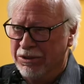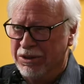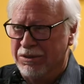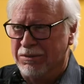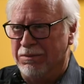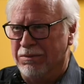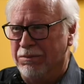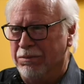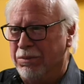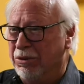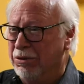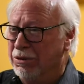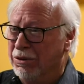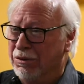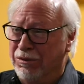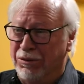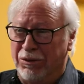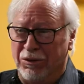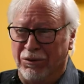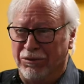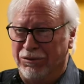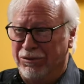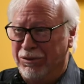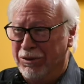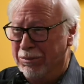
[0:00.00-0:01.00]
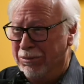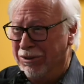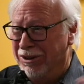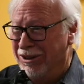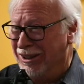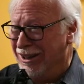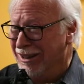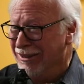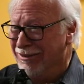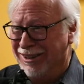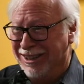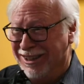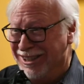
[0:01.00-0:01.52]
it was beautiful from a
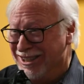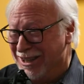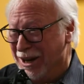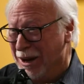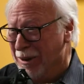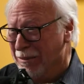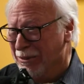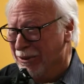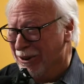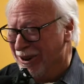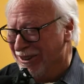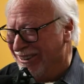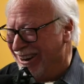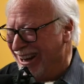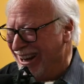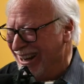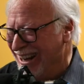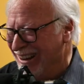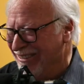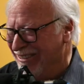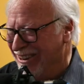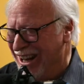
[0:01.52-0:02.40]
living standpoint, right?